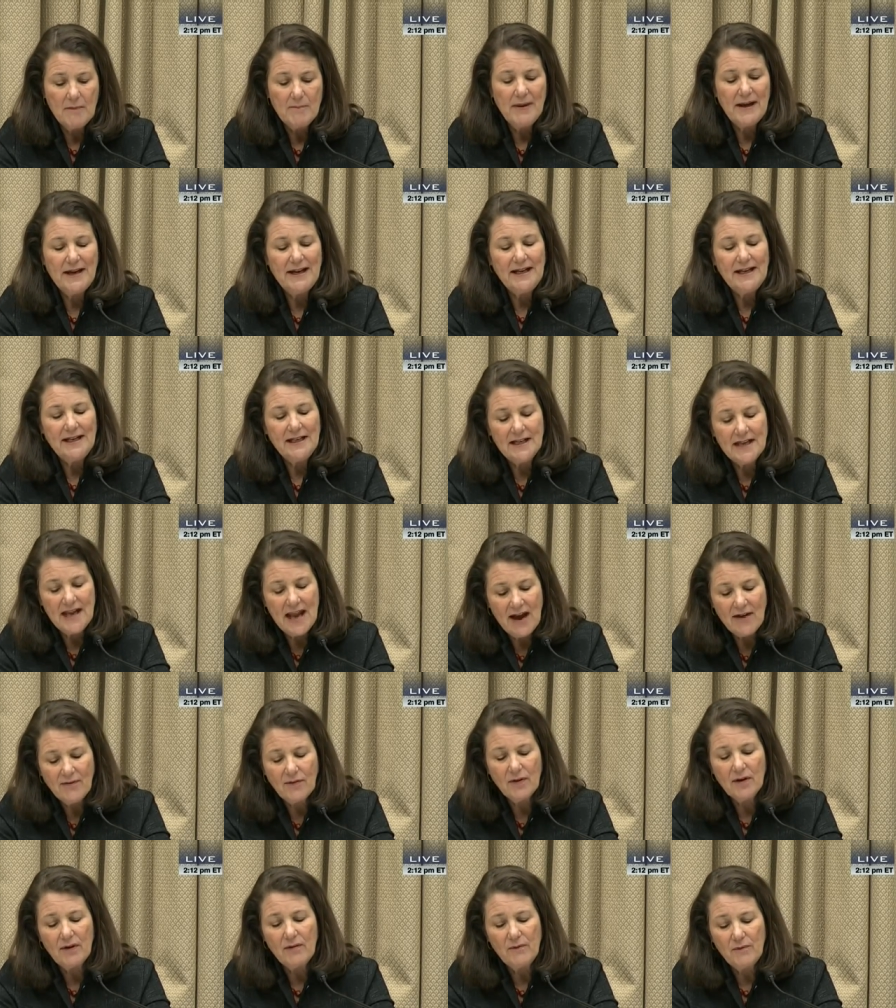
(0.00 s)
but it
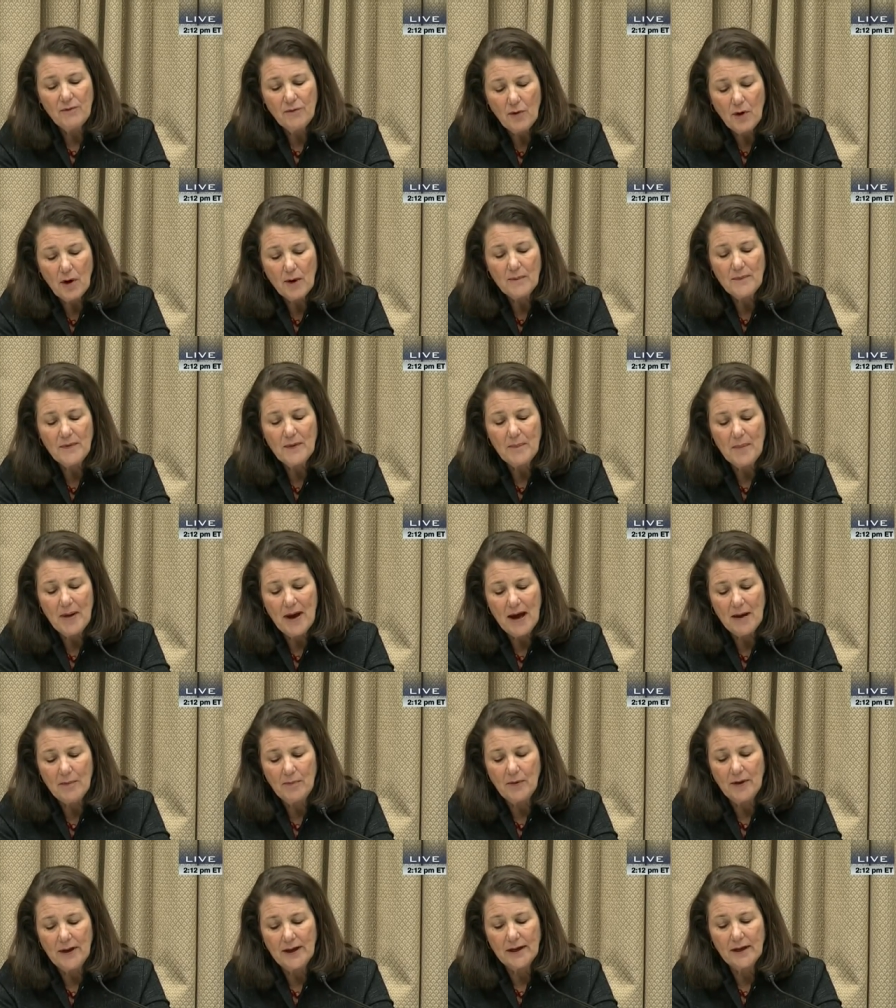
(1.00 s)
never informed the
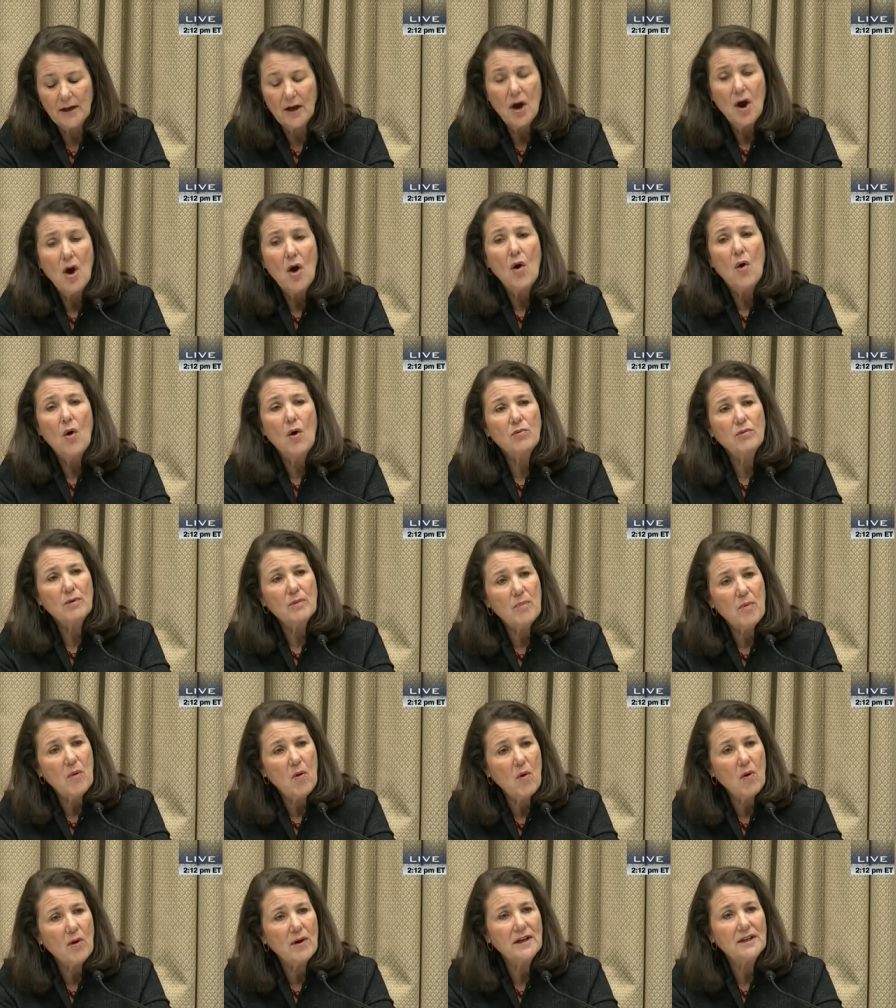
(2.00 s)
public or
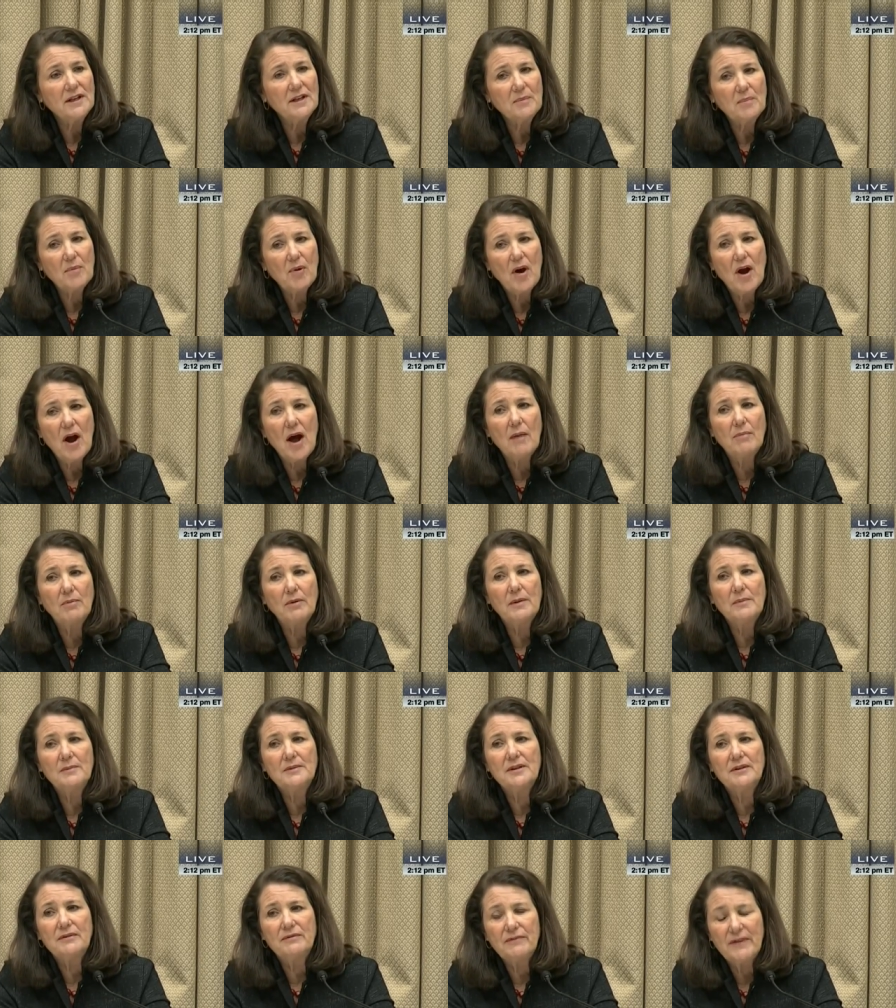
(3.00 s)
reported the
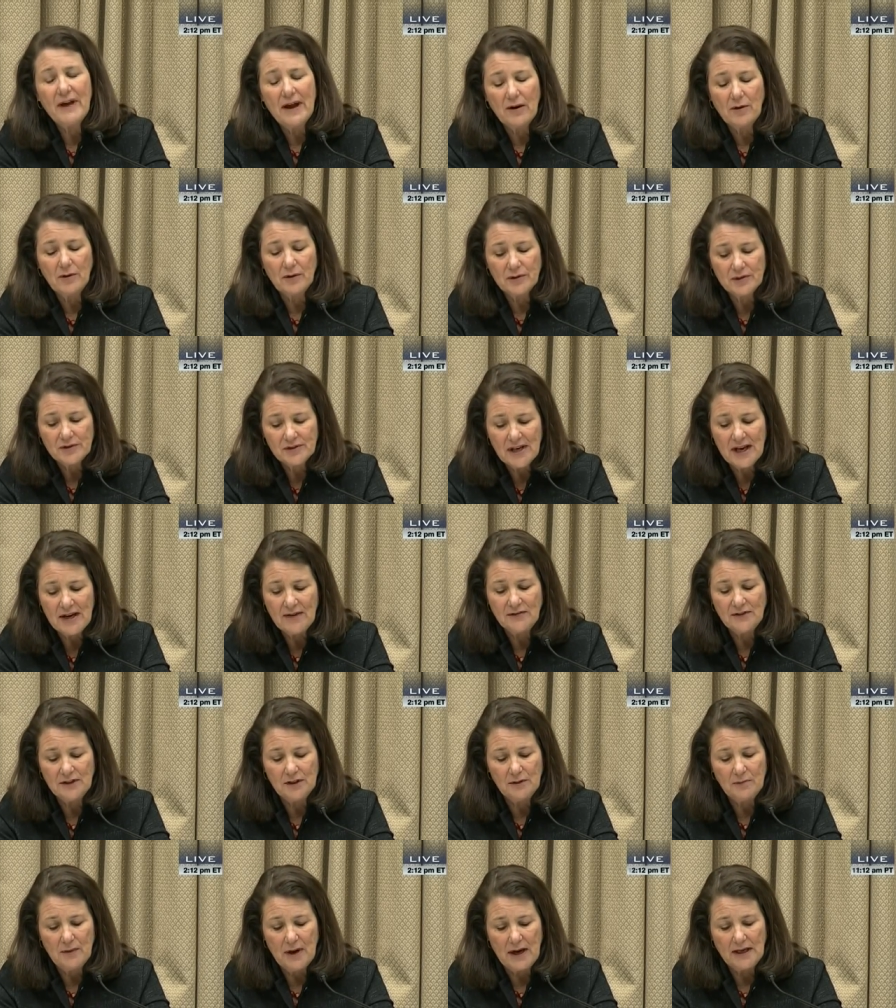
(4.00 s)
problem to federal
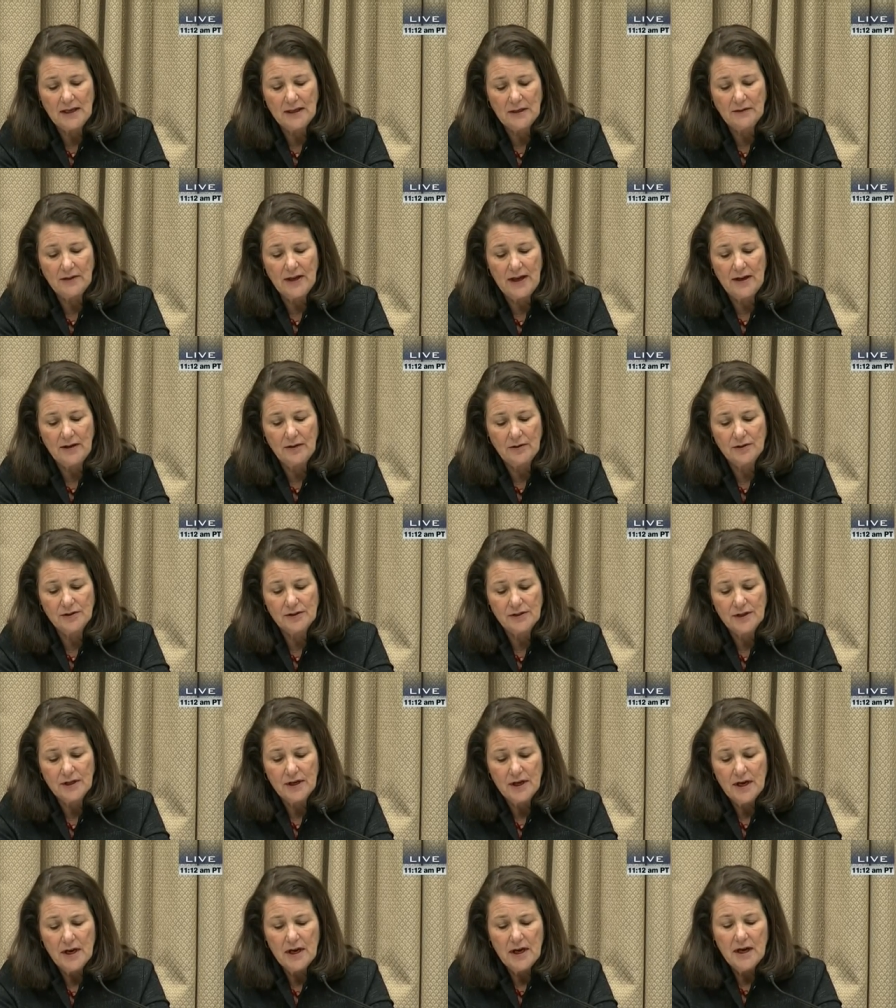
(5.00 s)
safety regulators.
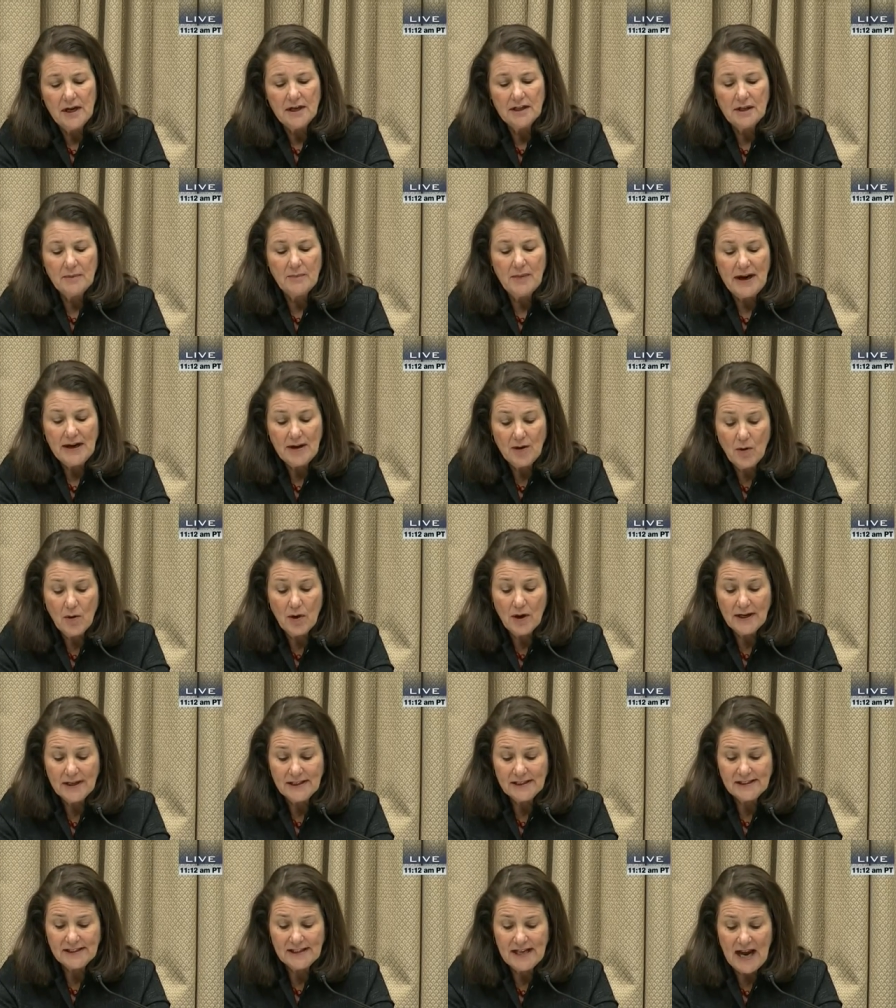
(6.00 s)
The
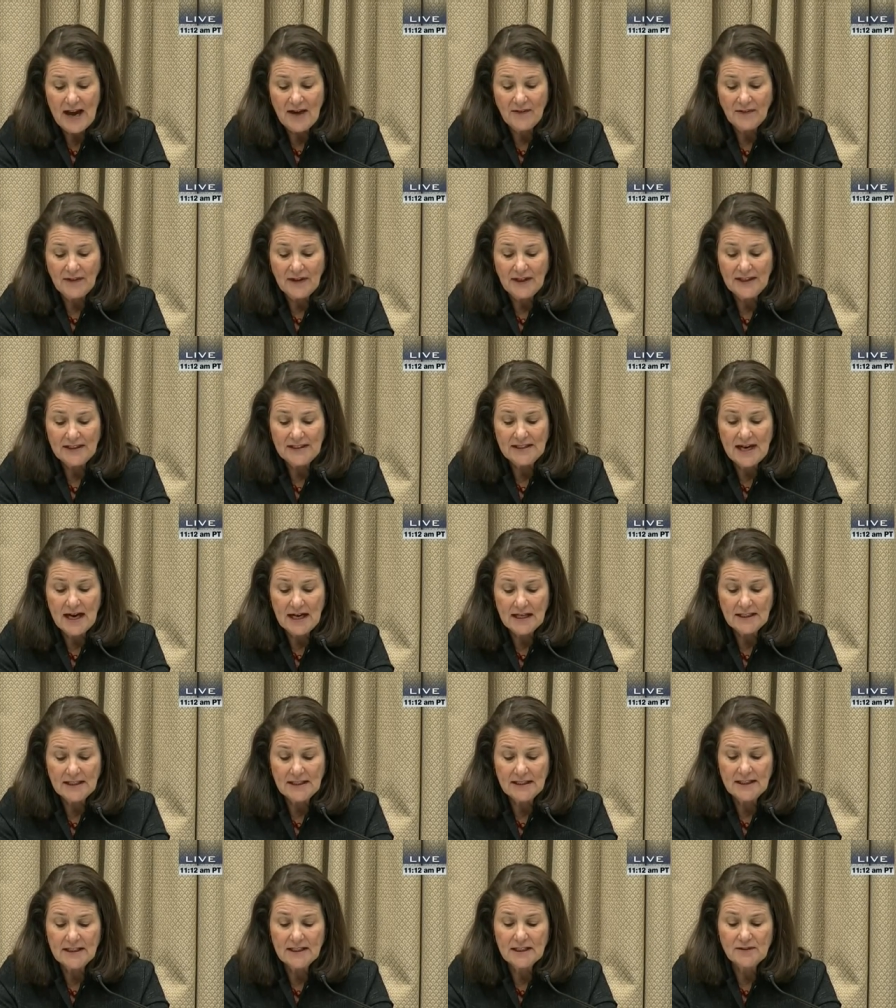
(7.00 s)
minority staff
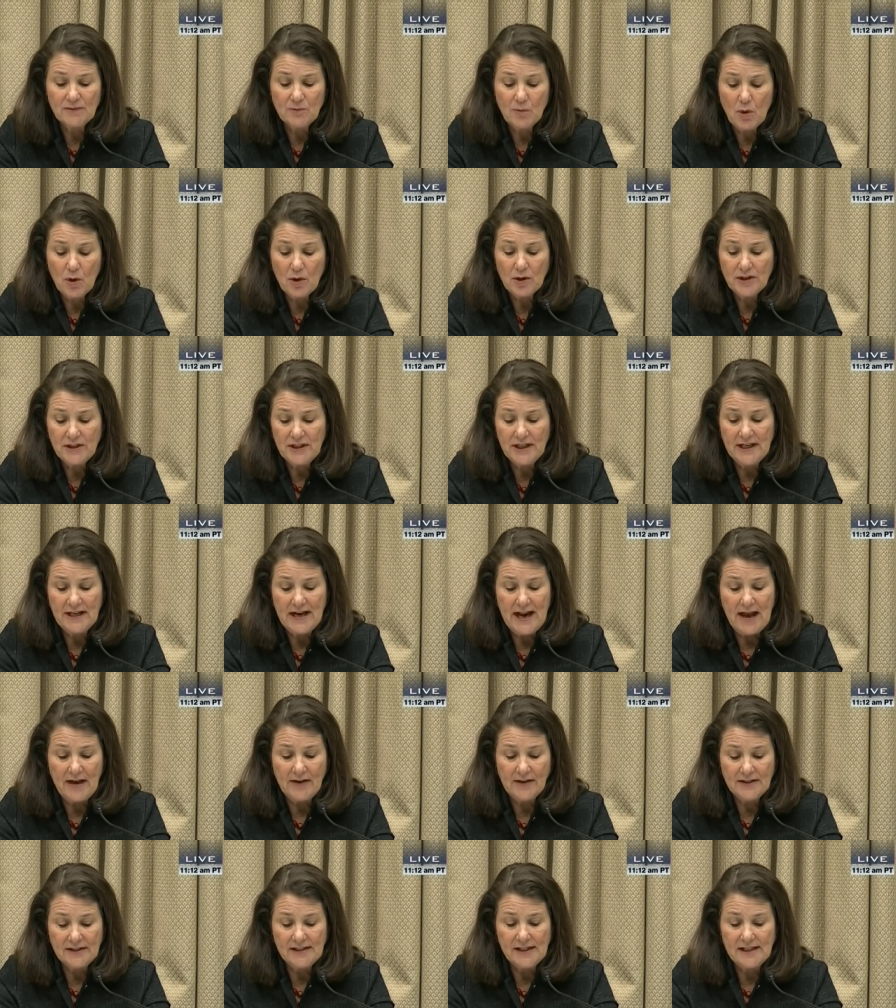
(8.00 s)
conducted this warranty
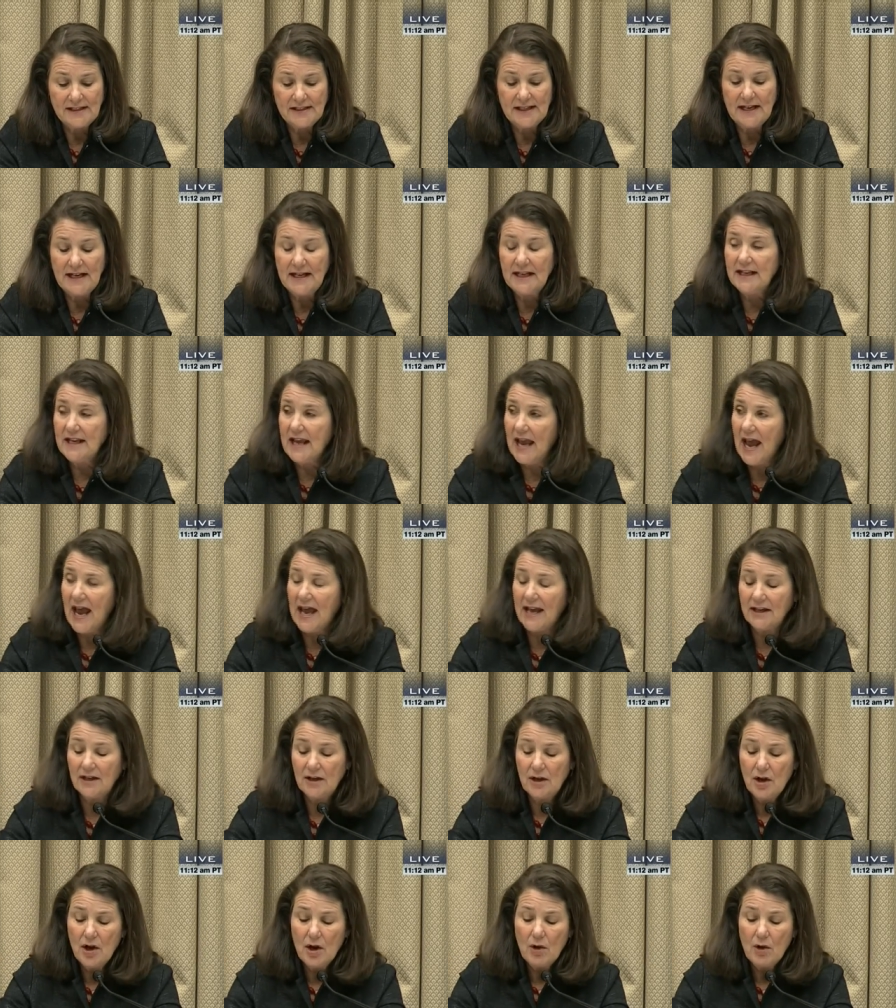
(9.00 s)
analysis, and again,